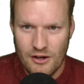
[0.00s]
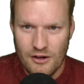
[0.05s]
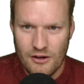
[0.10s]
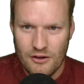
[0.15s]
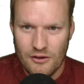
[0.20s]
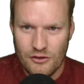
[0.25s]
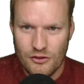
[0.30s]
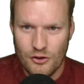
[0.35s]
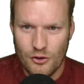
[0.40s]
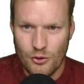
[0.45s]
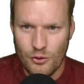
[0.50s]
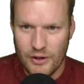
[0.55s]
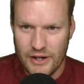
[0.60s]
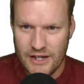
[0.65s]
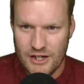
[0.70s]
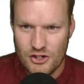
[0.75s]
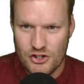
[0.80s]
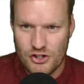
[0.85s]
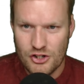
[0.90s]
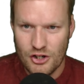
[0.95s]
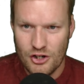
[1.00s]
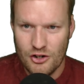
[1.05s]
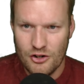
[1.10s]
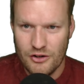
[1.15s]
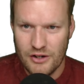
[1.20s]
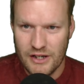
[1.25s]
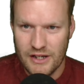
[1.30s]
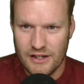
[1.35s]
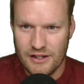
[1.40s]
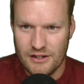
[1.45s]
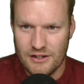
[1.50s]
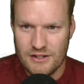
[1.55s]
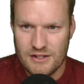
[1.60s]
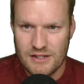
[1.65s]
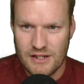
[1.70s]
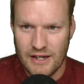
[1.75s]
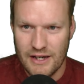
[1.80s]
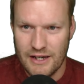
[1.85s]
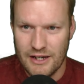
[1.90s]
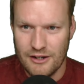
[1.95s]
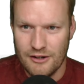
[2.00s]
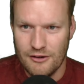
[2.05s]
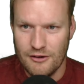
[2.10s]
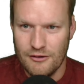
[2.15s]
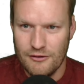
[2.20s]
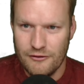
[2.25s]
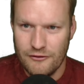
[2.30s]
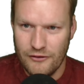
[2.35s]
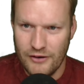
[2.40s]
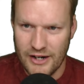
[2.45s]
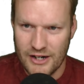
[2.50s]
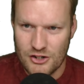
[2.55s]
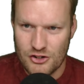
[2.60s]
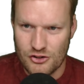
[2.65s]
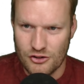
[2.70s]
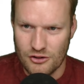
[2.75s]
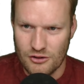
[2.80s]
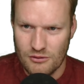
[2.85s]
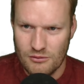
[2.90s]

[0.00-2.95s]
the ratio is a fraction.